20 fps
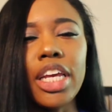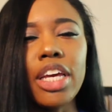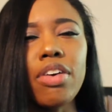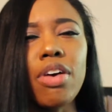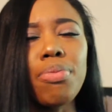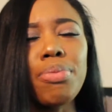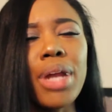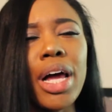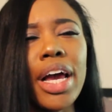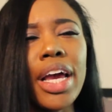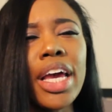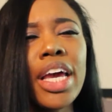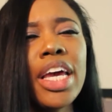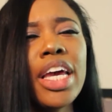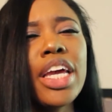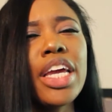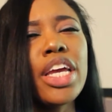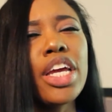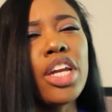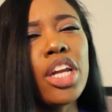Then I'm like,
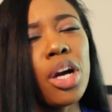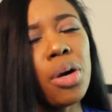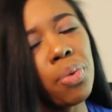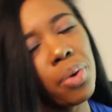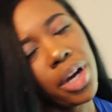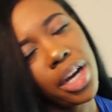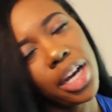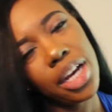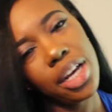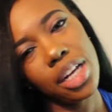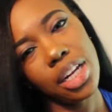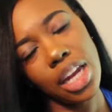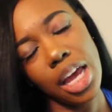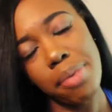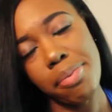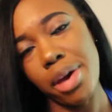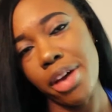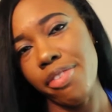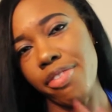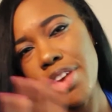you know what?
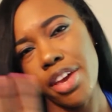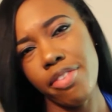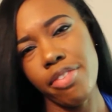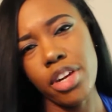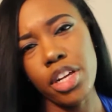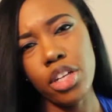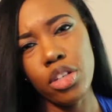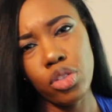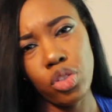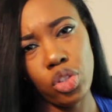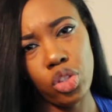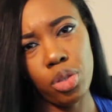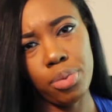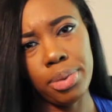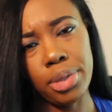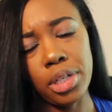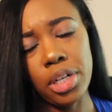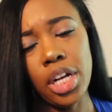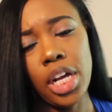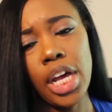Like my favorite
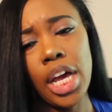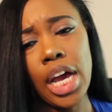YouTuber